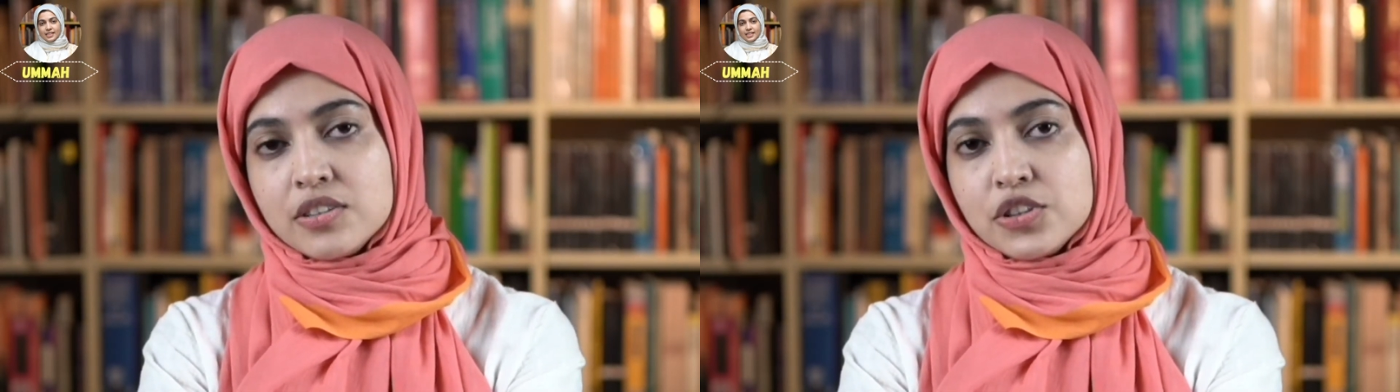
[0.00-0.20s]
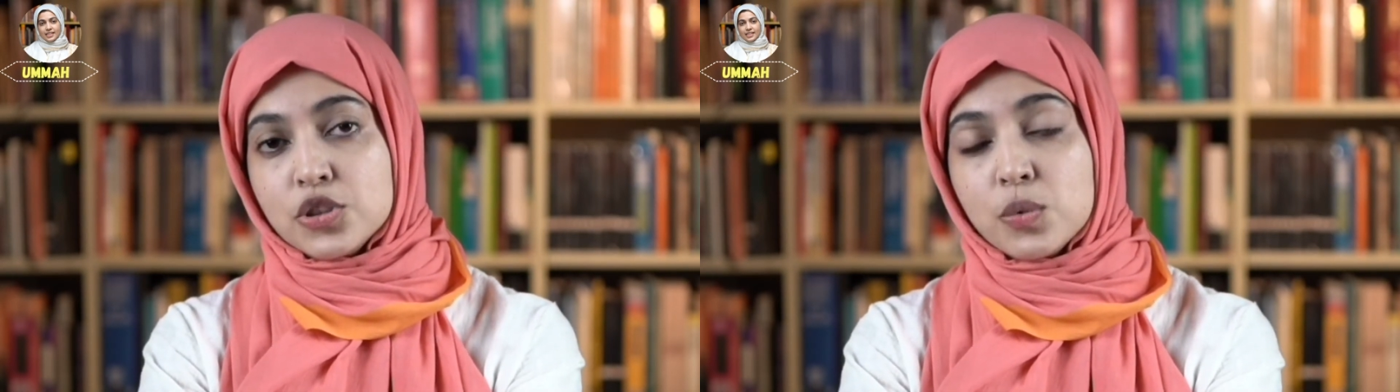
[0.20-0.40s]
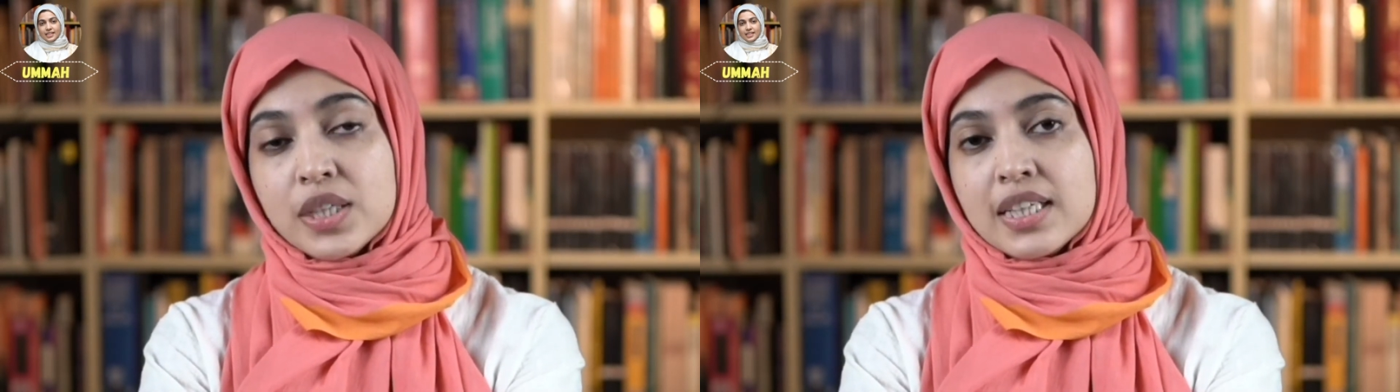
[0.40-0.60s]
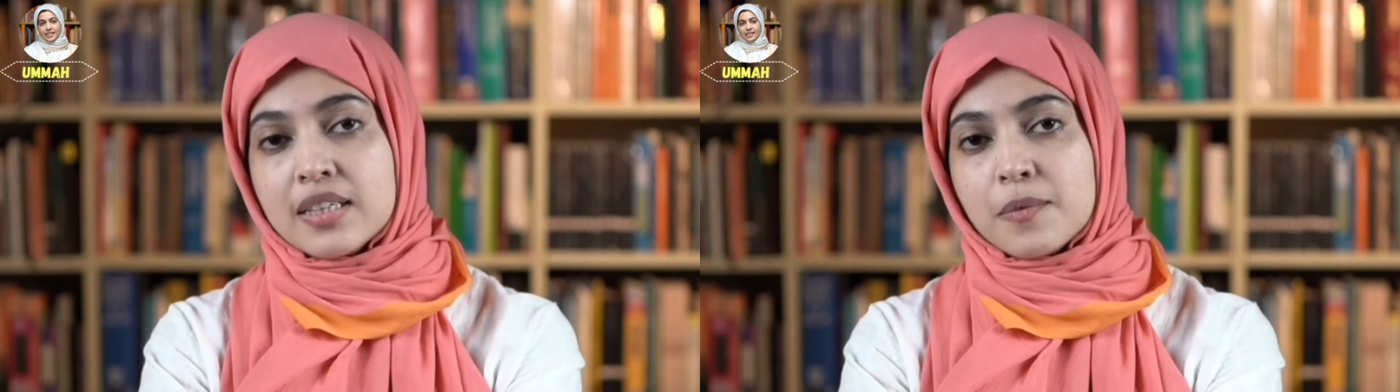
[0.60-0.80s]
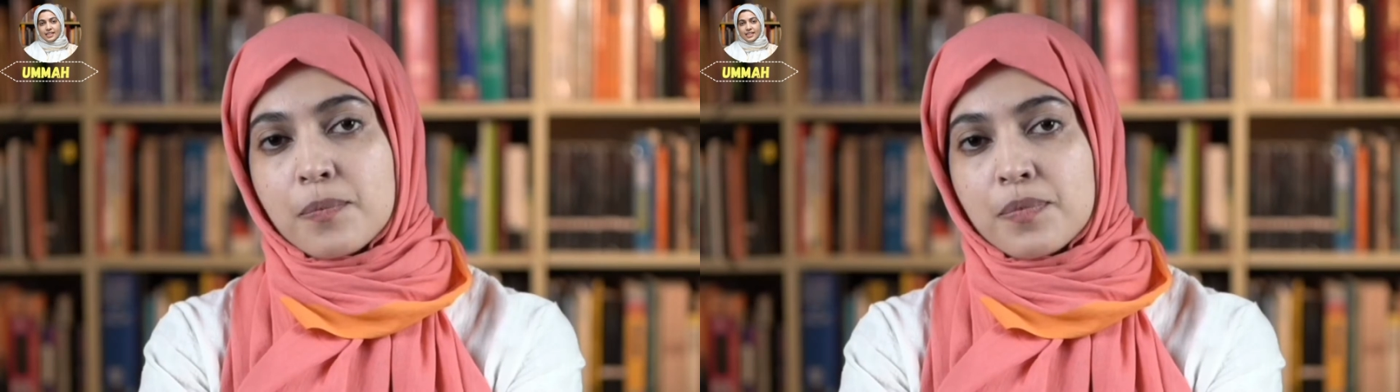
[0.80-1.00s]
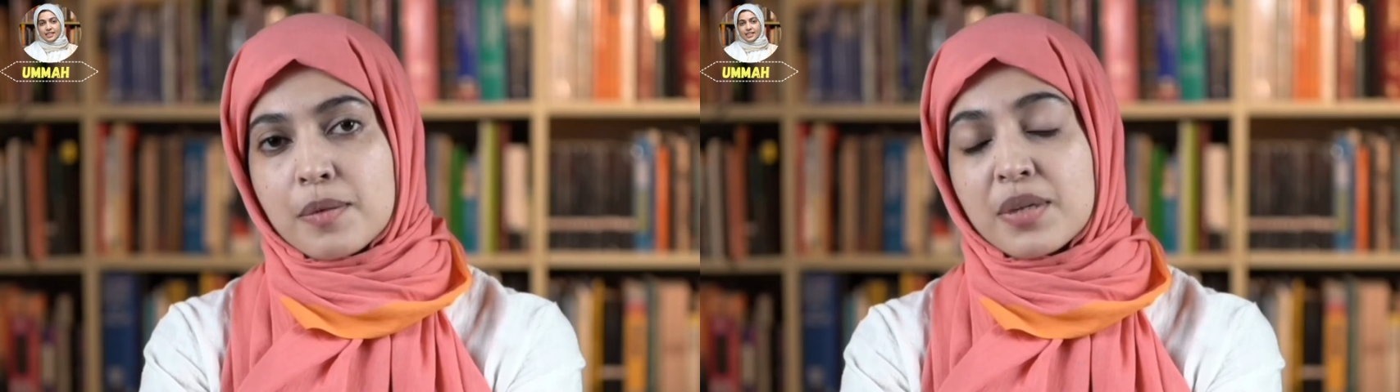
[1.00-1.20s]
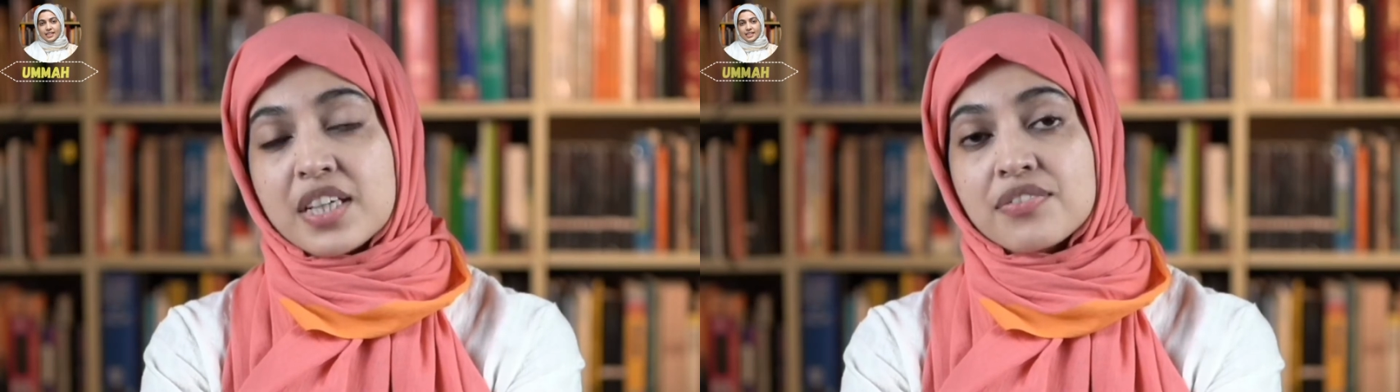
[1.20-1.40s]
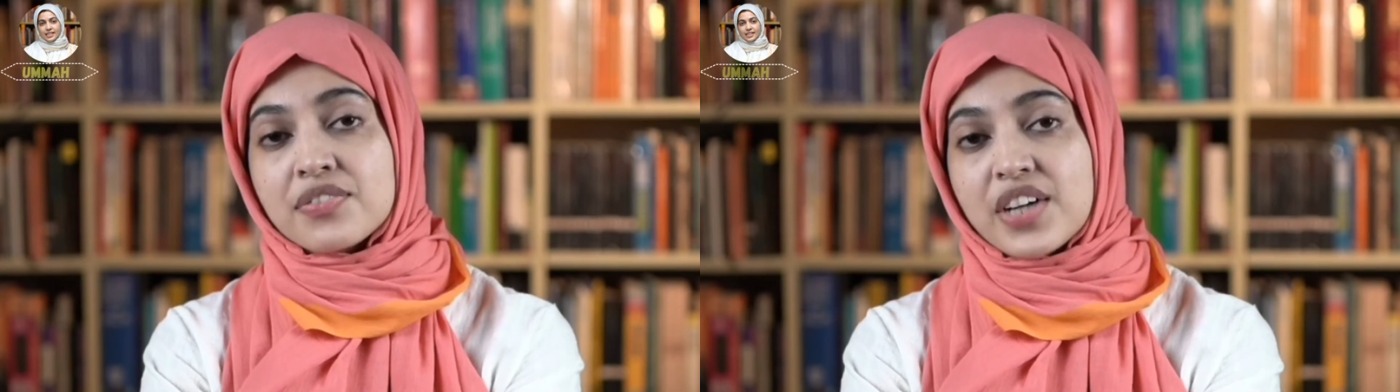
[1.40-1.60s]
you will be
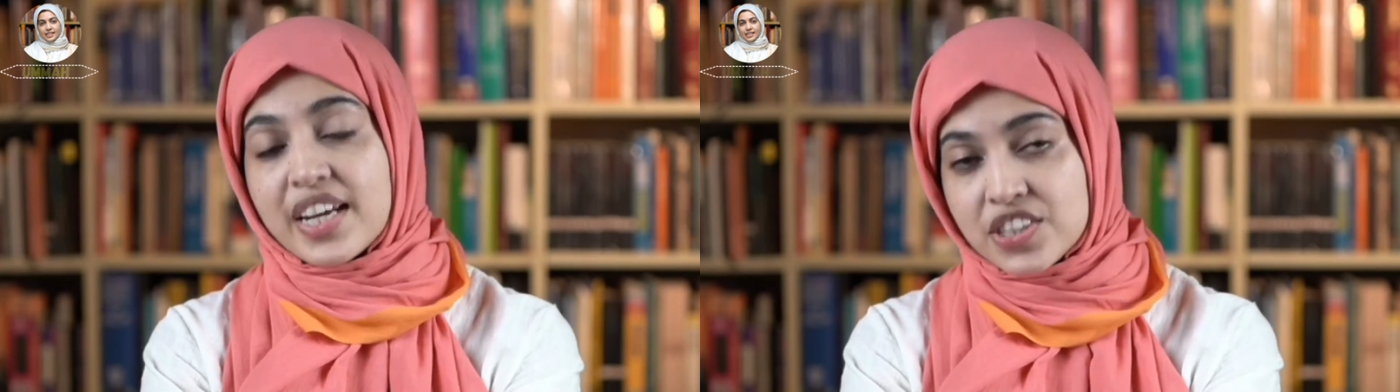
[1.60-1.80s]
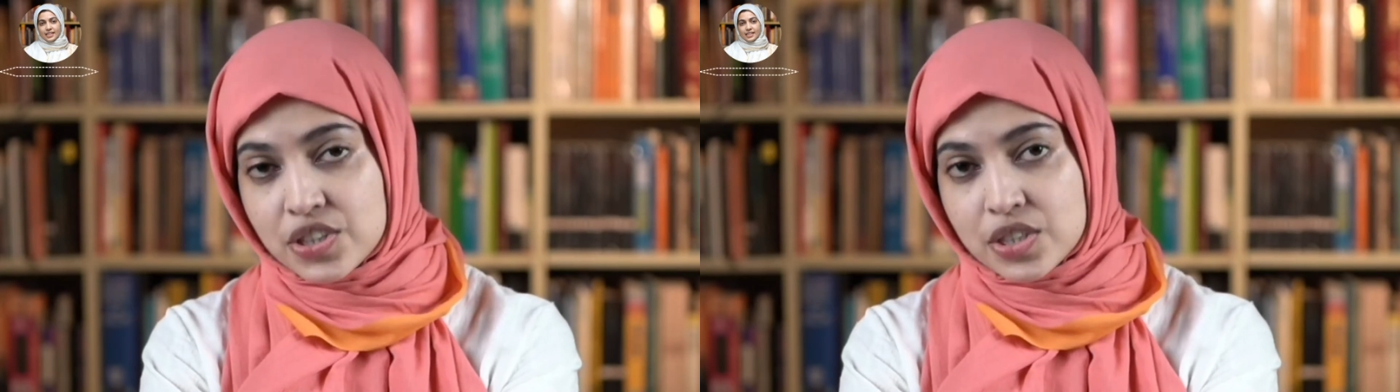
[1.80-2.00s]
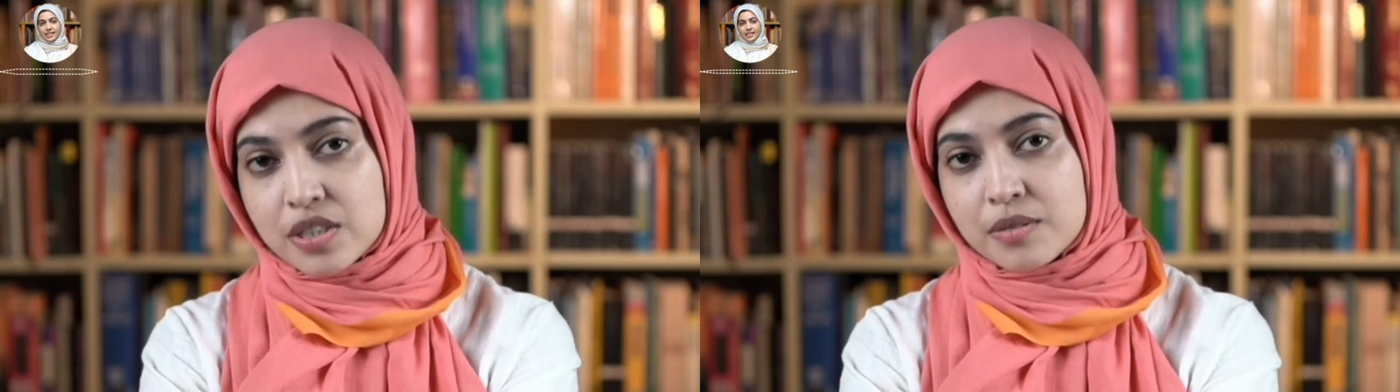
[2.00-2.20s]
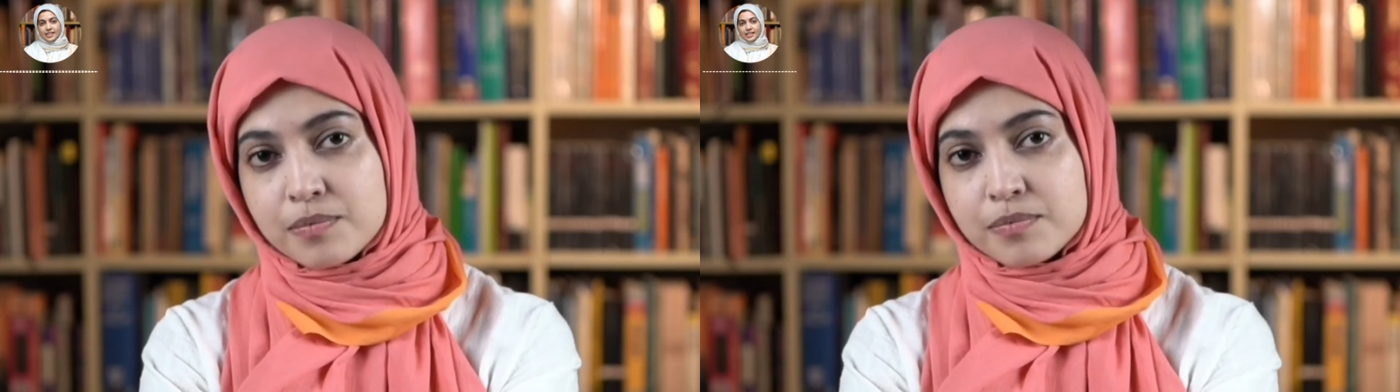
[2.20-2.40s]
refreshed